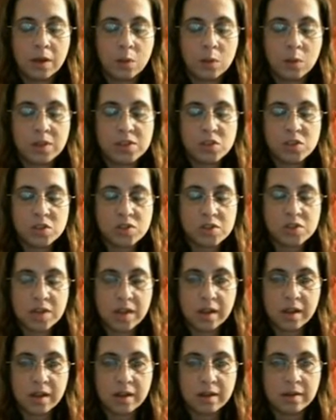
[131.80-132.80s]
Now once you're
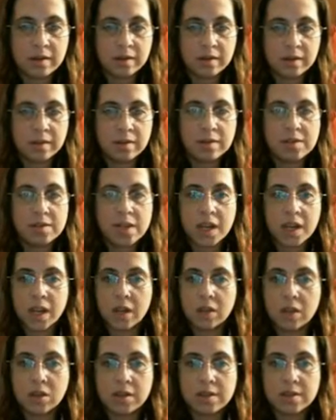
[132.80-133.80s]
done
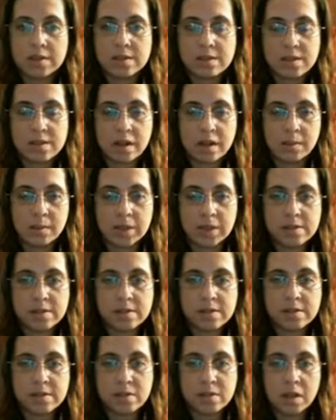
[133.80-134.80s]
taking a look at the
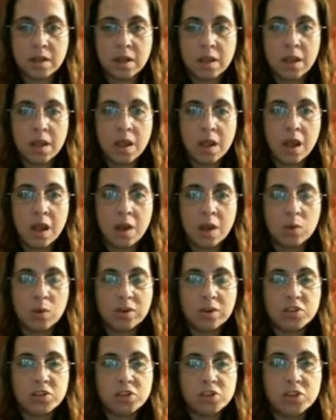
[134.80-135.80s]
statements, I
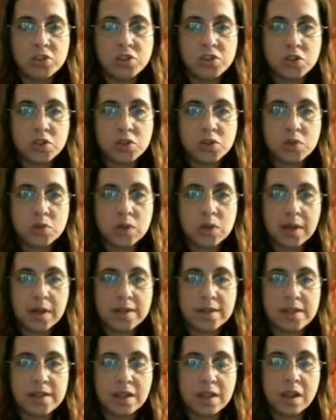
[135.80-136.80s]
want you
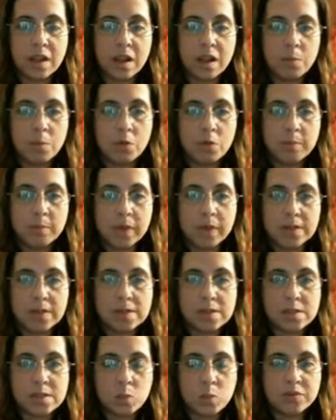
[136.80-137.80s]
to take a couple of
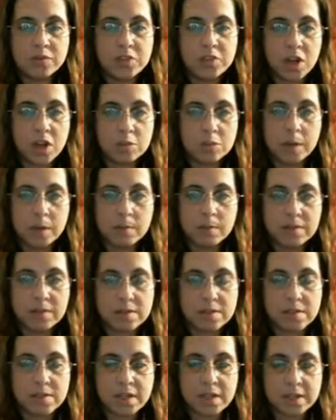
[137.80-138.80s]
minutes. We've talked about
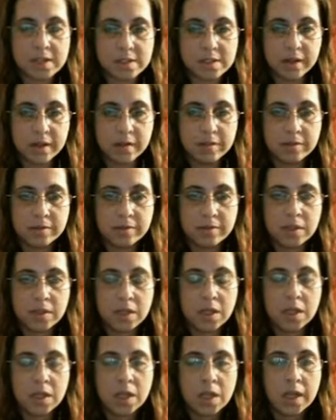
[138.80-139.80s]
muscle testing,
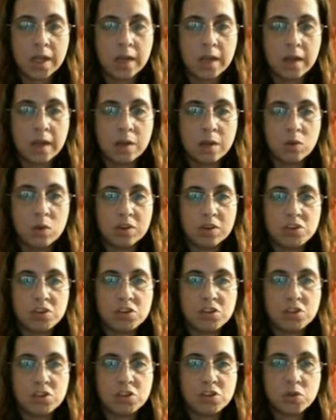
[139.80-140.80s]
and I want
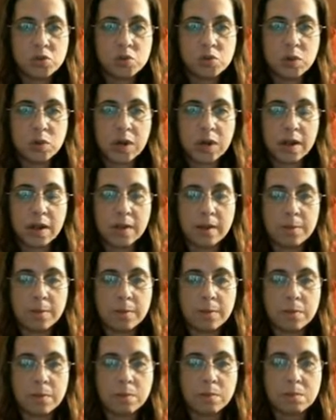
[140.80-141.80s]
you to
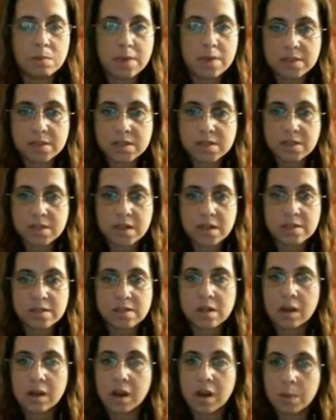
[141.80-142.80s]
muscle
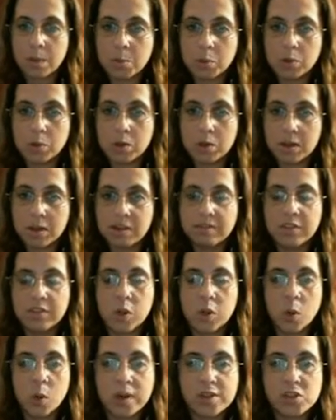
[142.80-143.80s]
test a couple of
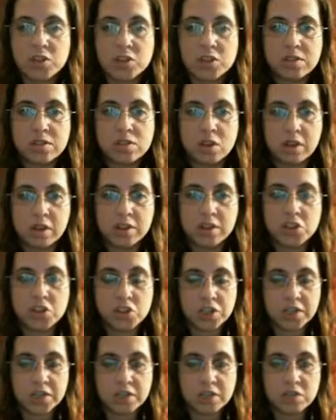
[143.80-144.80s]
the questions on the
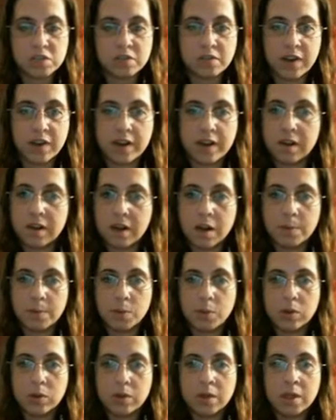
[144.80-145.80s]
sheet. Just find a
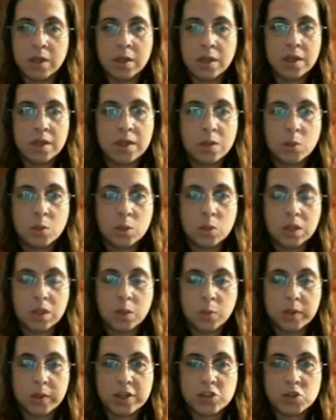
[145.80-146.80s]
couple that
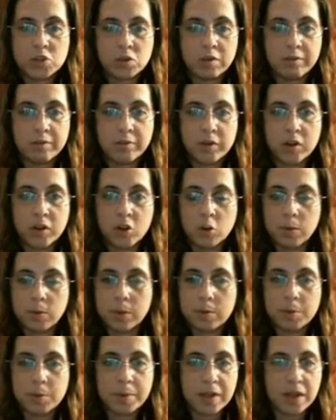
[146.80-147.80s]
really ring true for you.
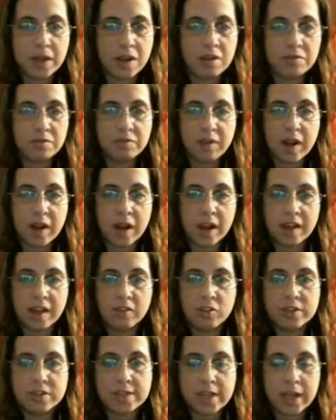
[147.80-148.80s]
Maybe pick out
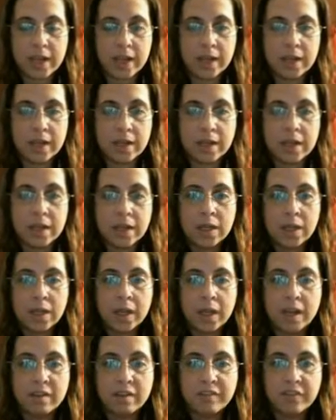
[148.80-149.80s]
5 or 10
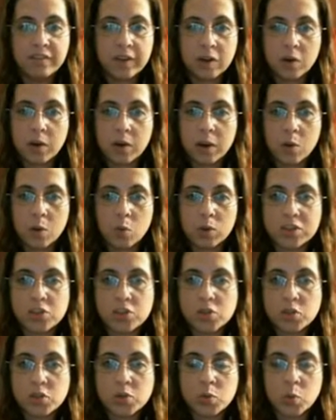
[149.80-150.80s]
and figure out
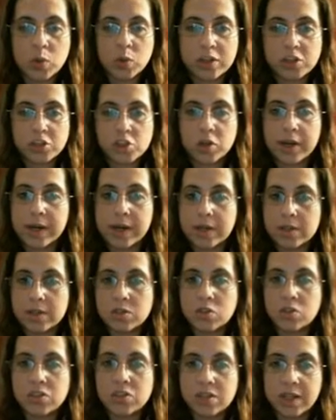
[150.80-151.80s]
what your
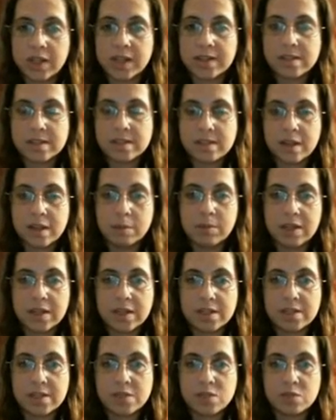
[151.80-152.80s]
answer to that statement
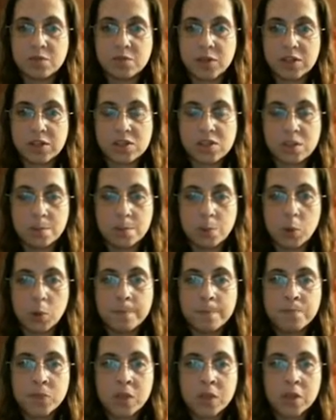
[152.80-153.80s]
is. And it's very
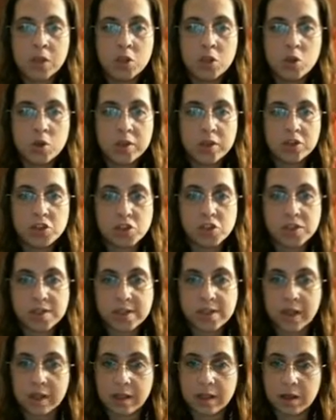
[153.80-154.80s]
simple. You can just
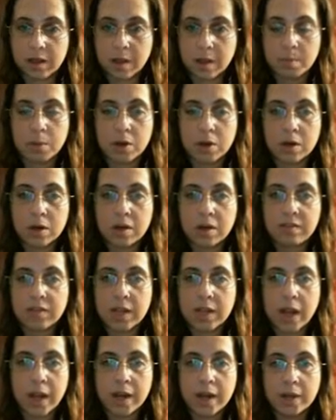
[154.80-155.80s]
say the number of
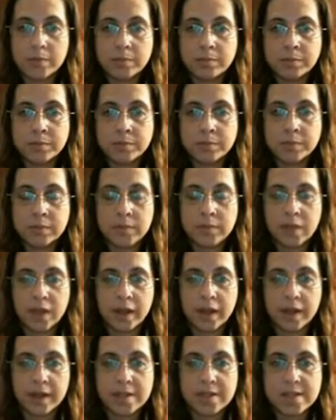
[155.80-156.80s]
the item
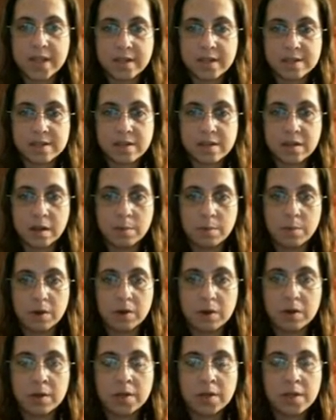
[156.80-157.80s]
and test the
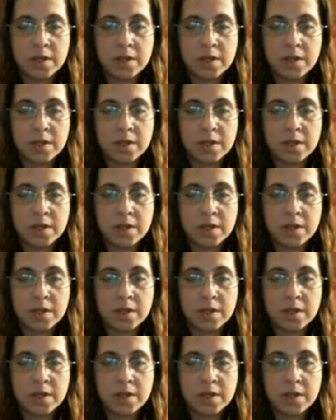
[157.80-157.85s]
number.